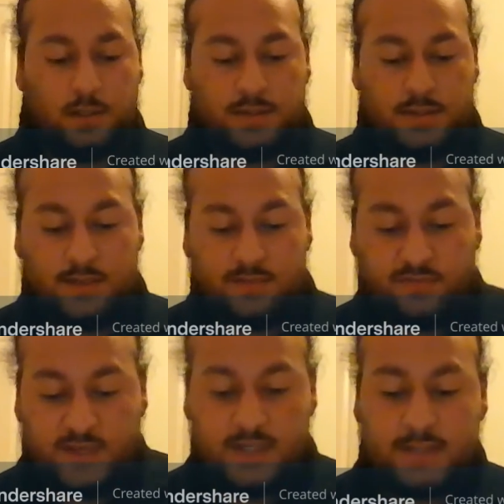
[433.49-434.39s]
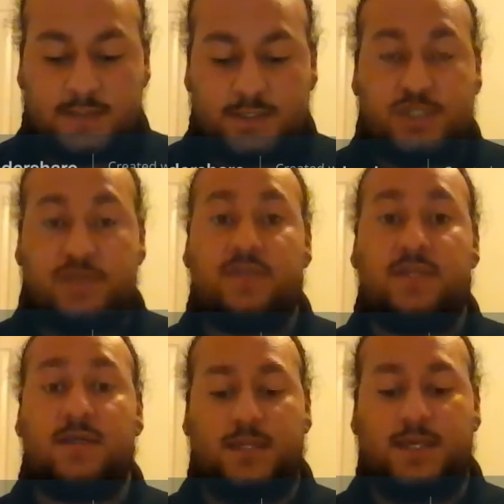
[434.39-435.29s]
on their feet and to shift
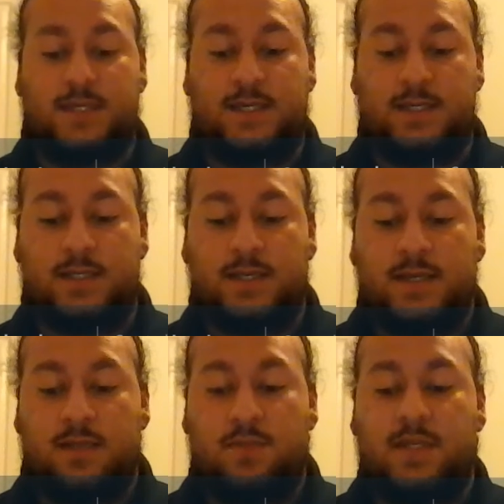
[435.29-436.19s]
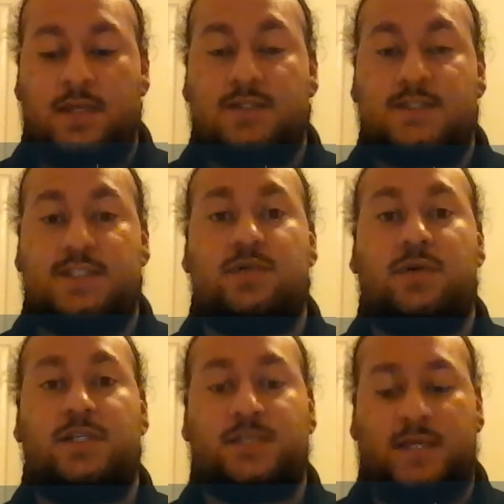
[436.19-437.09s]
their thinking depending on the
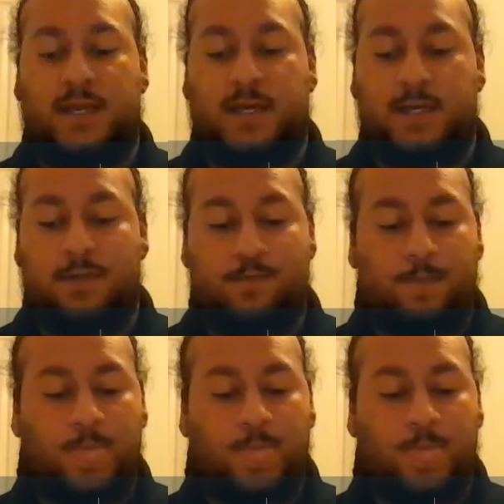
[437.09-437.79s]
situation at hand.